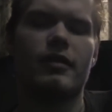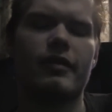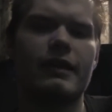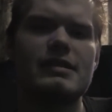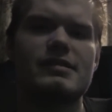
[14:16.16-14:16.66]

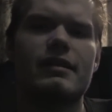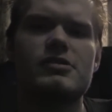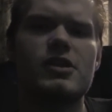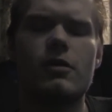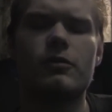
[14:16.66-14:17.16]
Thing is,
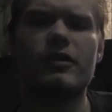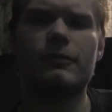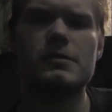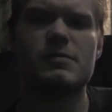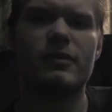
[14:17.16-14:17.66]
there's no
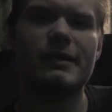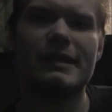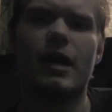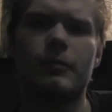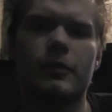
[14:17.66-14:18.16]
difference between the
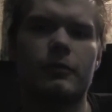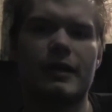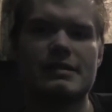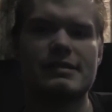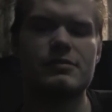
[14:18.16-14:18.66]
upload
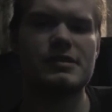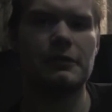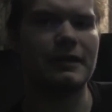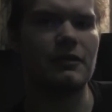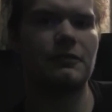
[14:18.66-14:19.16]
rates. You
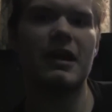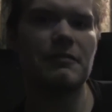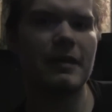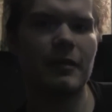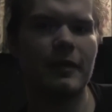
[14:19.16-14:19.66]
still get a five
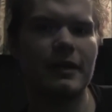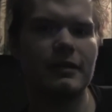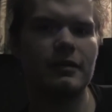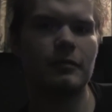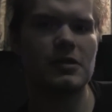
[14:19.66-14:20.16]
megabyte
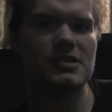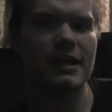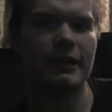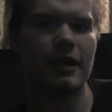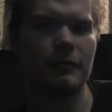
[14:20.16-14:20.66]
per
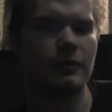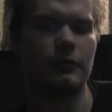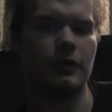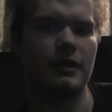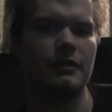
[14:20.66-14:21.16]
second
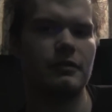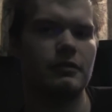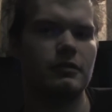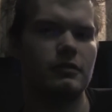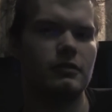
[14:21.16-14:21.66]
upload rate.
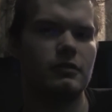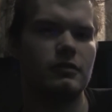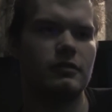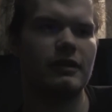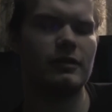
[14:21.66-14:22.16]

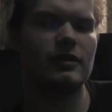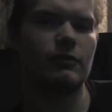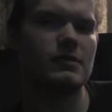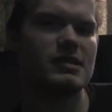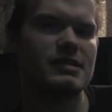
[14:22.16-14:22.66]
The only
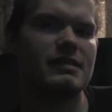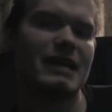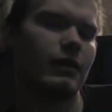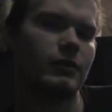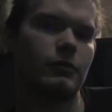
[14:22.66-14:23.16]
difference is the
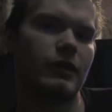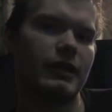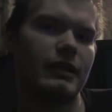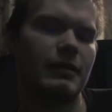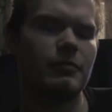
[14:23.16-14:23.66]
download
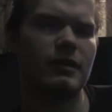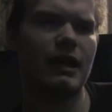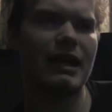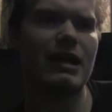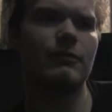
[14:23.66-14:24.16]
rate, and
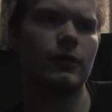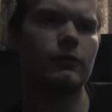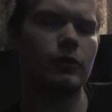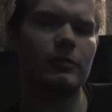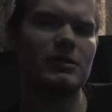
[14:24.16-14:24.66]
I have
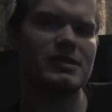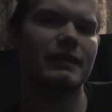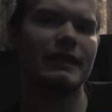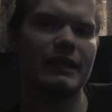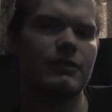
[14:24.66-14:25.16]
heard rumors
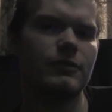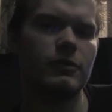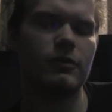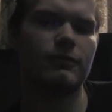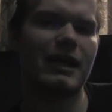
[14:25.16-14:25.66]
that they give
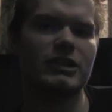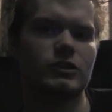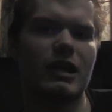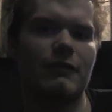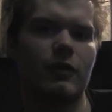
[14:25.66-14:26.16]
you a flash
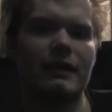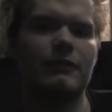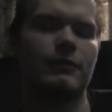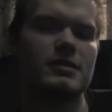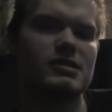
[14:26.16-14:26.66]
drive and all
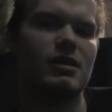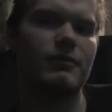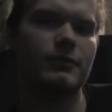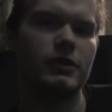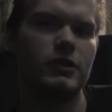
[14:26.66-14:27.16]
that fun
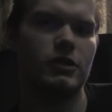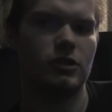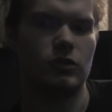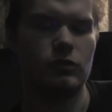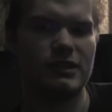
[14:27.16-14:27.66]
stuff,
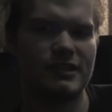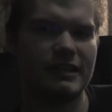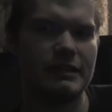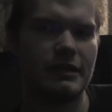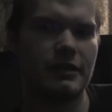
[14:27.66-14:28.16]
with
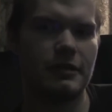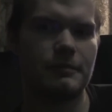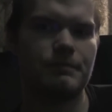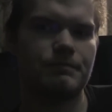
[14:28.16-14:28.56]
the, uh,